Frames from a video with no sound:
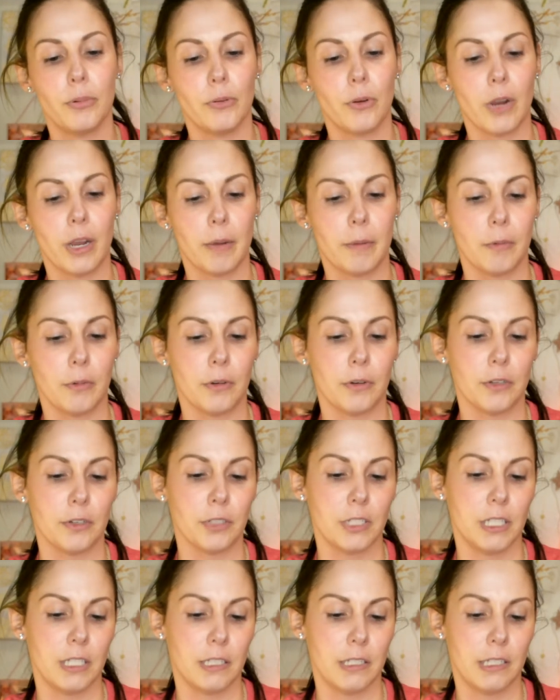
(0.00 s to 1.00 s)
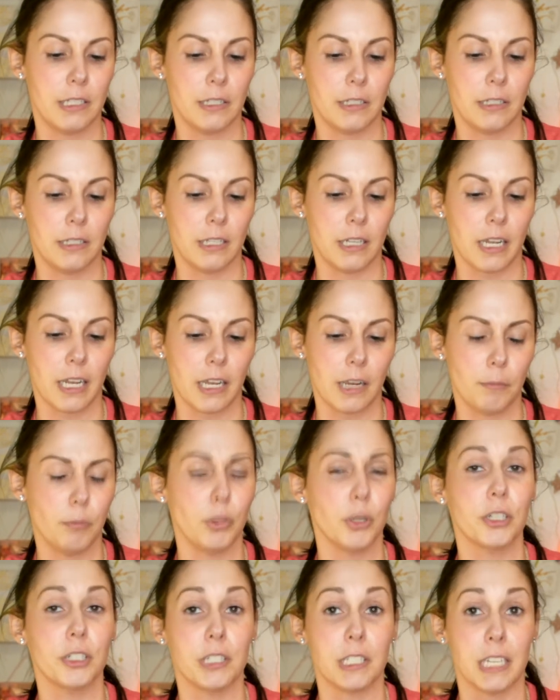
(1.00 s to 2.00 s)
Primer Stick,
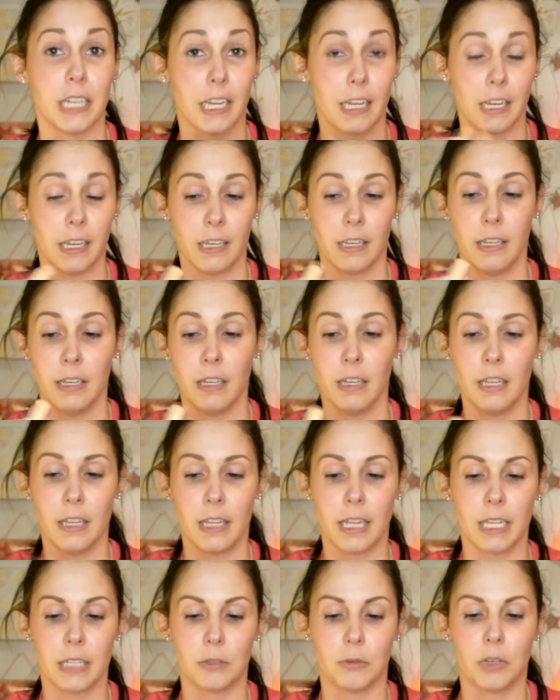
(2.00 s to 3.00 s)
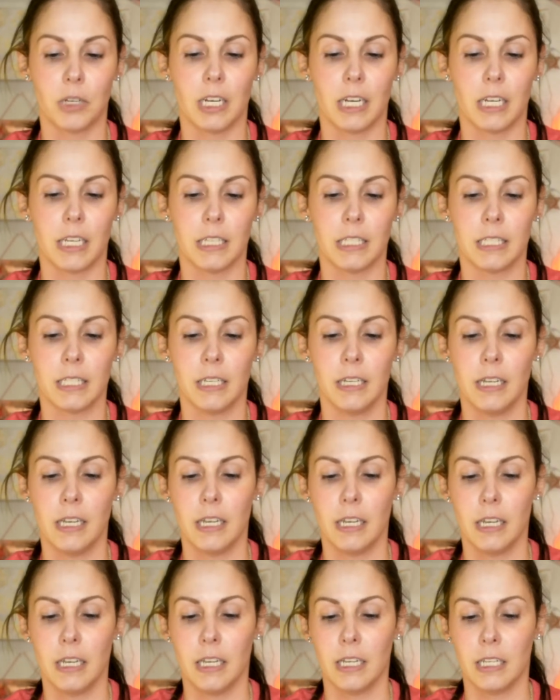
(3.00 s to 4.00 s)
Blur Stick. That's what it is.
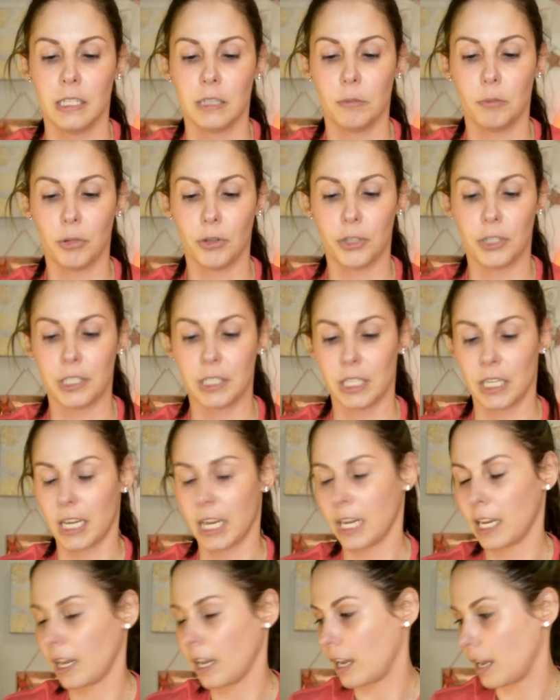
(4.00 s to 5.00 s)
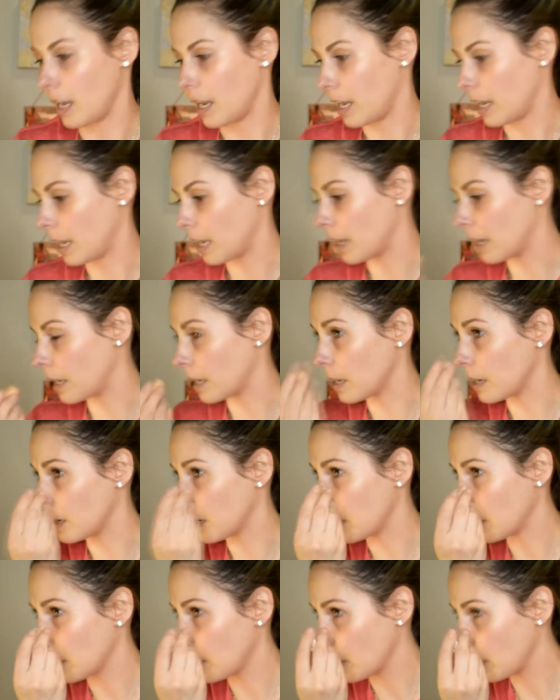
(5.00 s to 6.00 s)
It's a blur stick. And
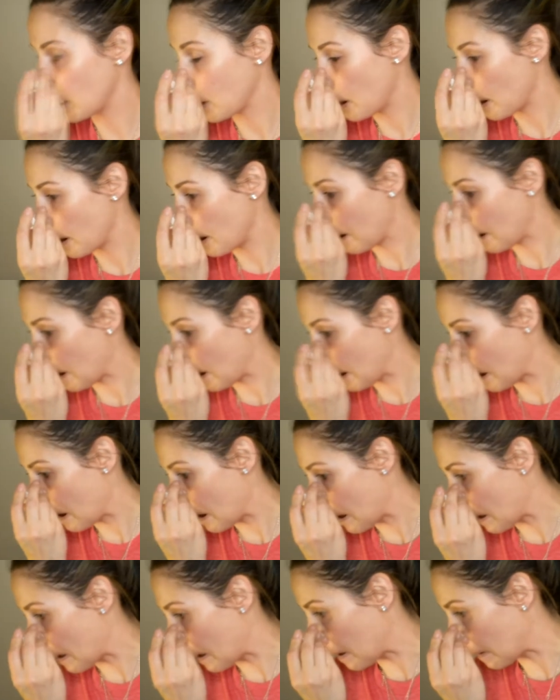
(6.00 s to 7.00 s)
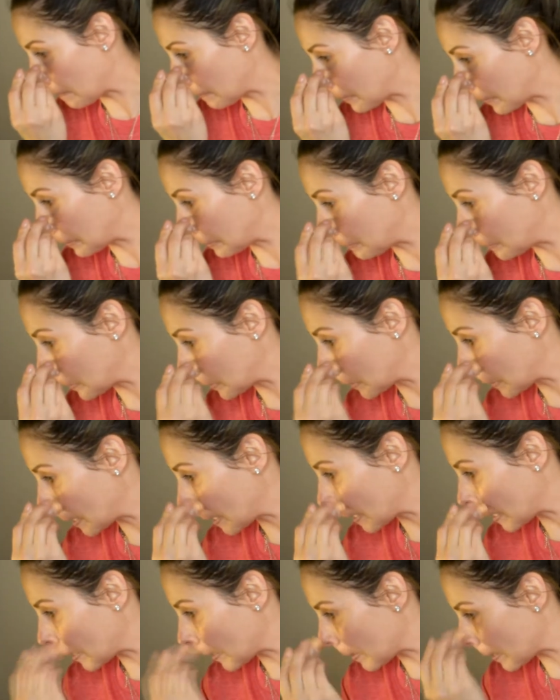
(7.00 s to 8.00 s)
I'm going to put
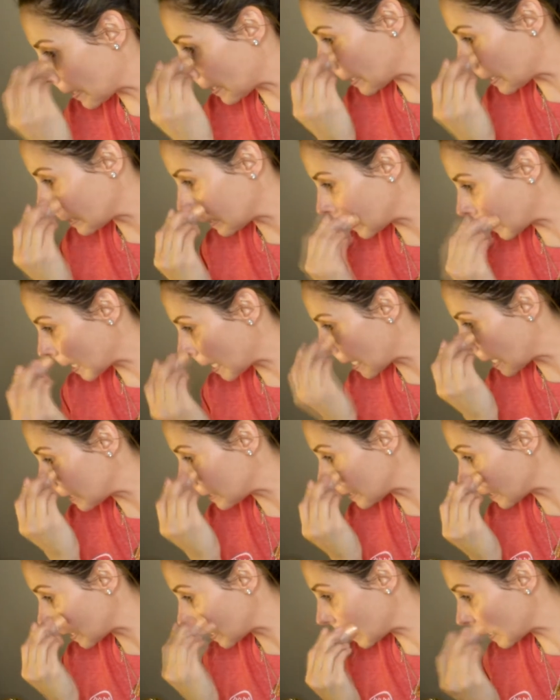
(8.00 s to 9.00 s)
that on, and